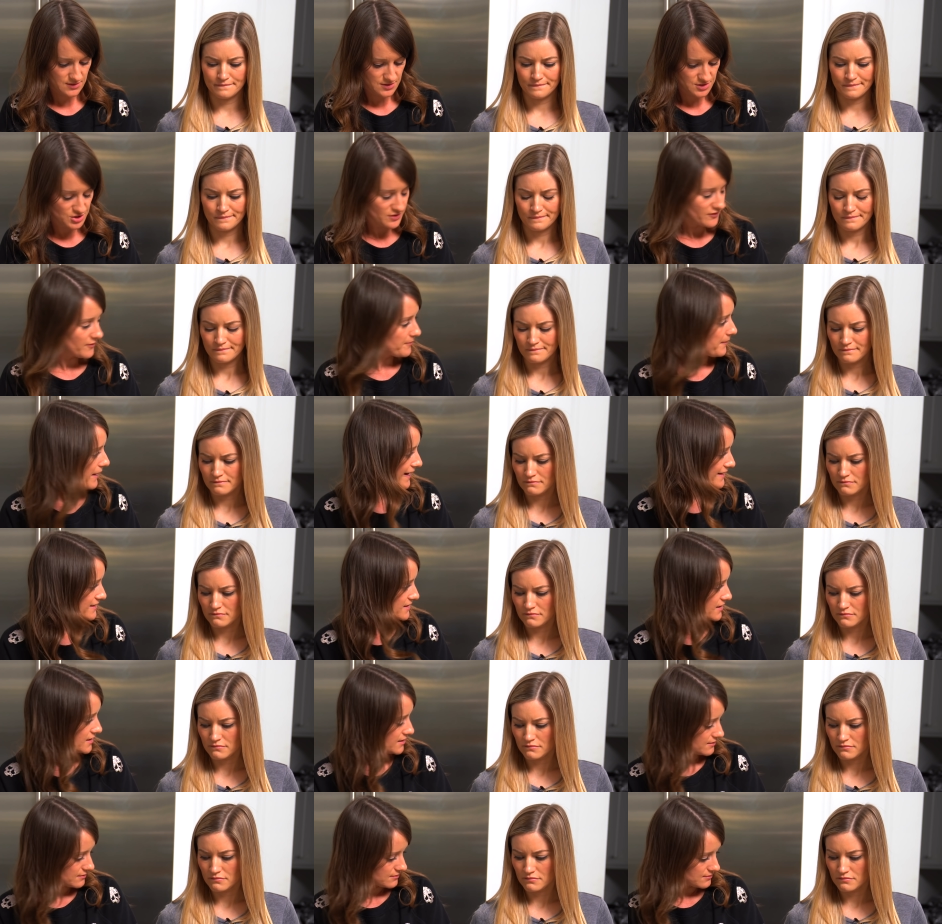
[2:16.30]
Speaker 1: Do you have a
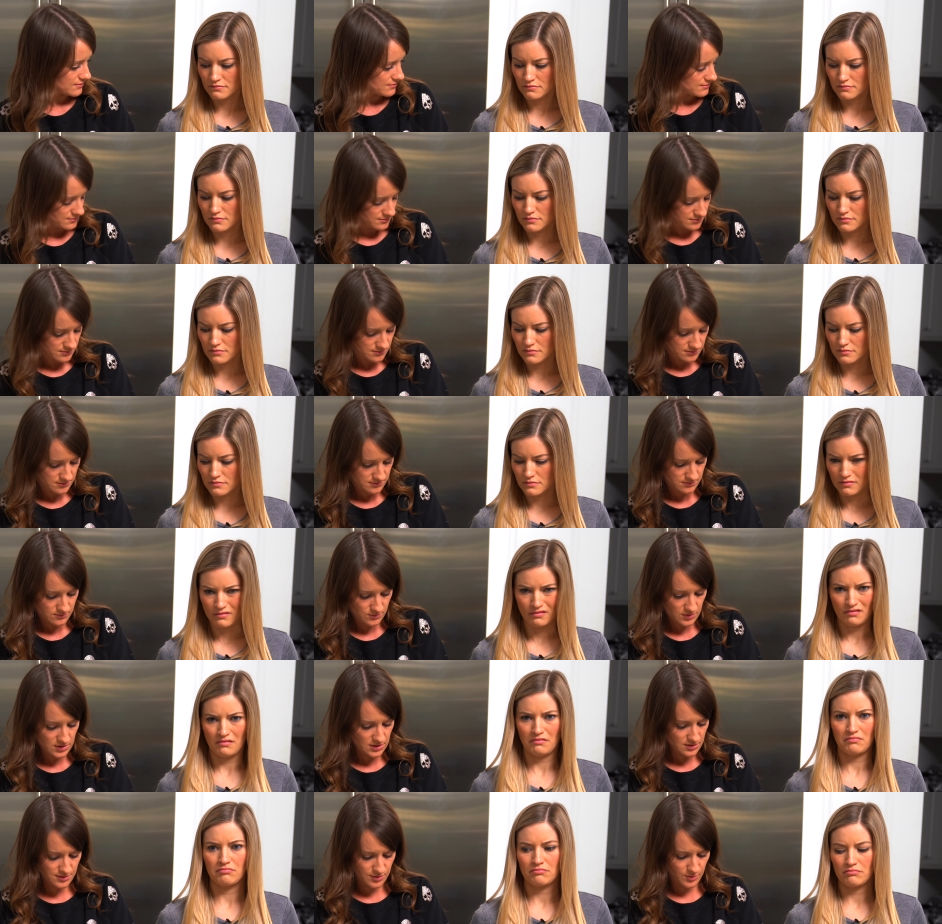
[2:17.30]
magnet?
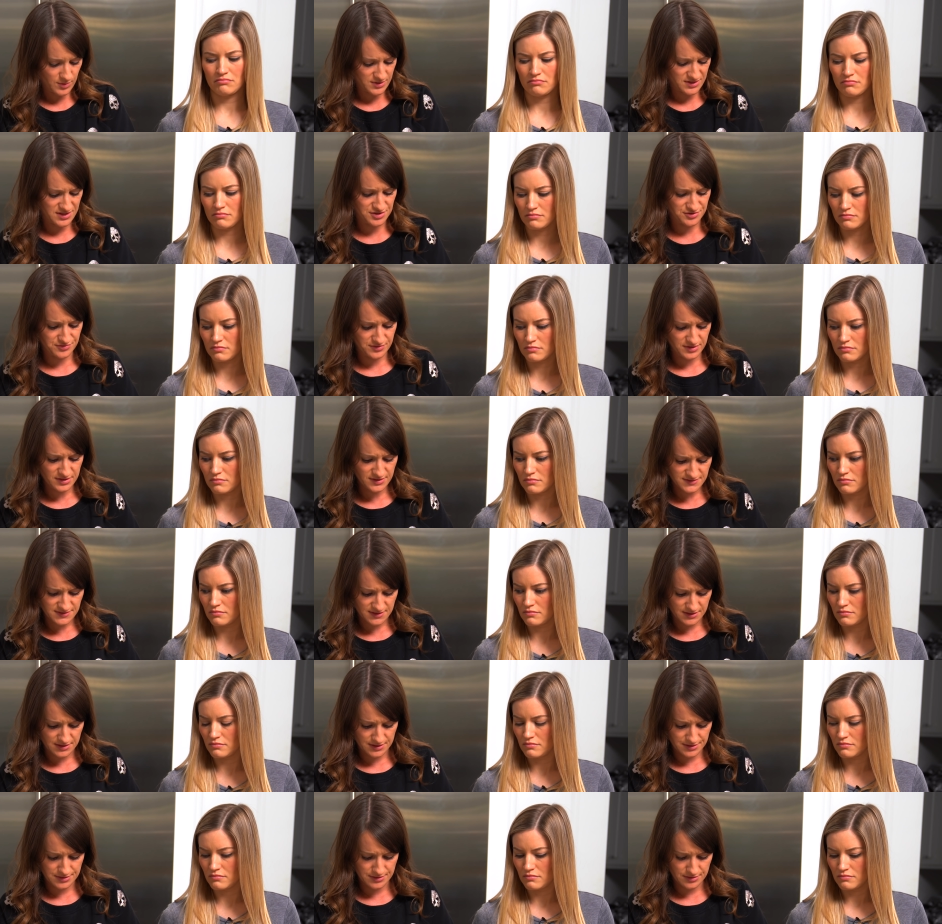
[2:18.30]
Well, I don't know what the drill's
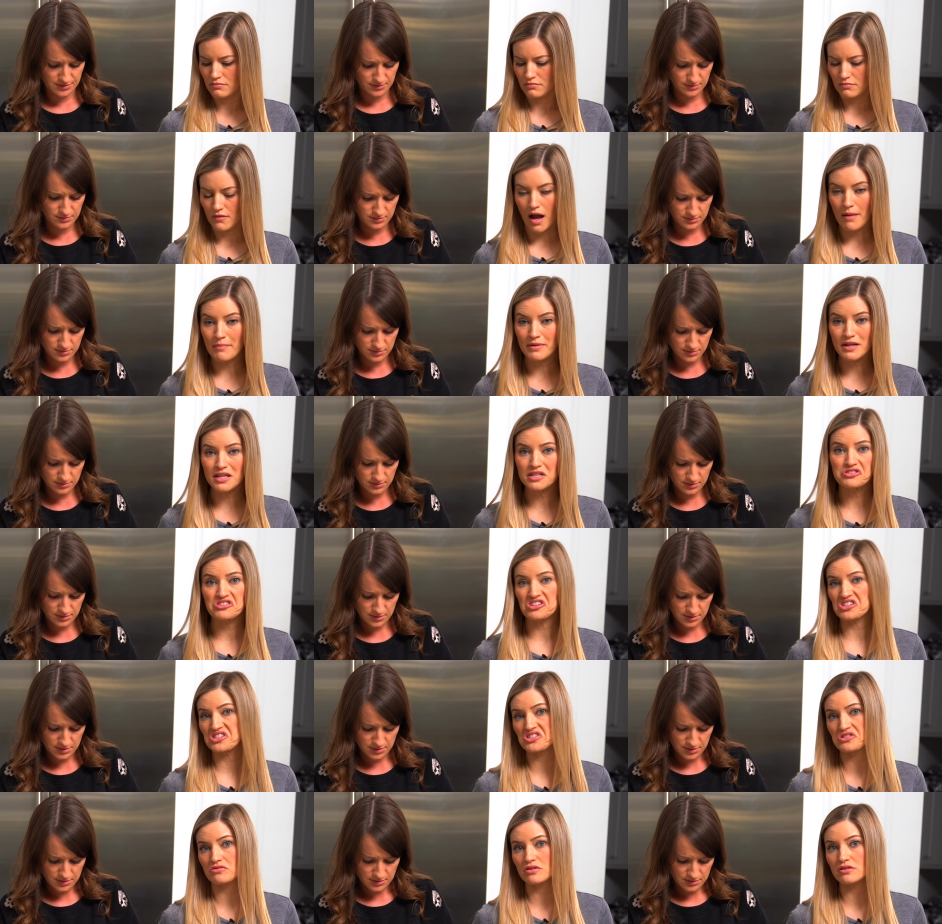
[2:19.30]
gonna do.
Speaker 2: I'm gonna
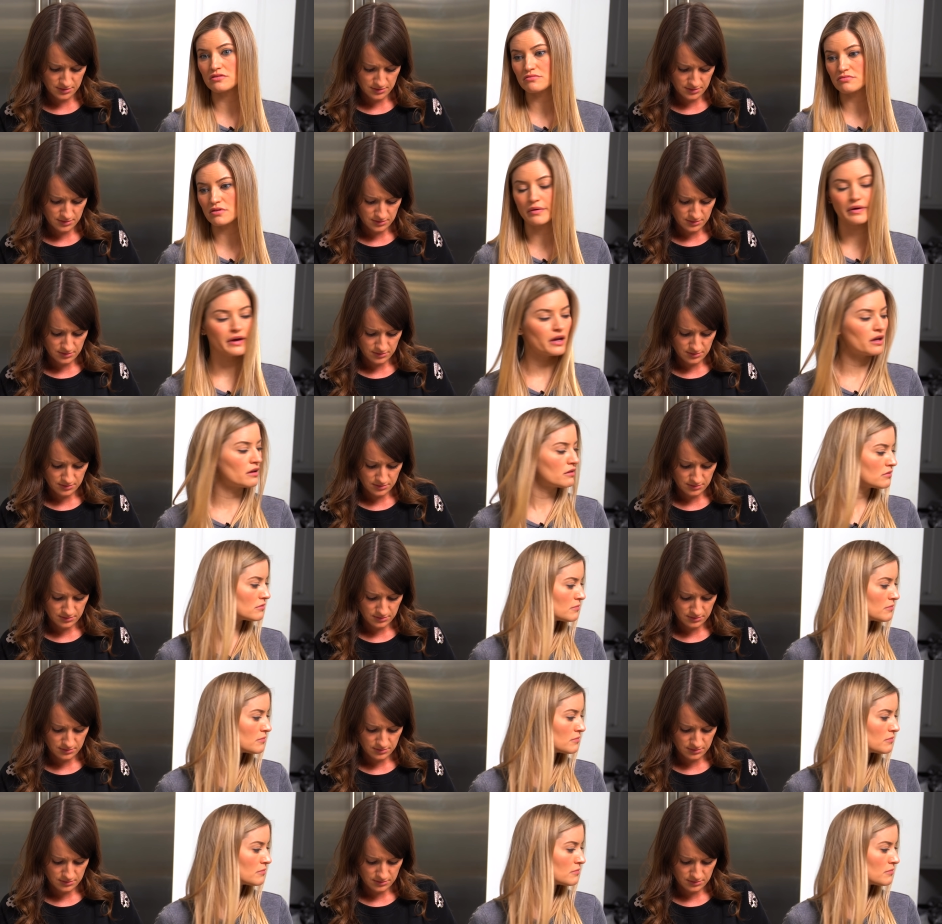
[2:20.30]
just drill through it.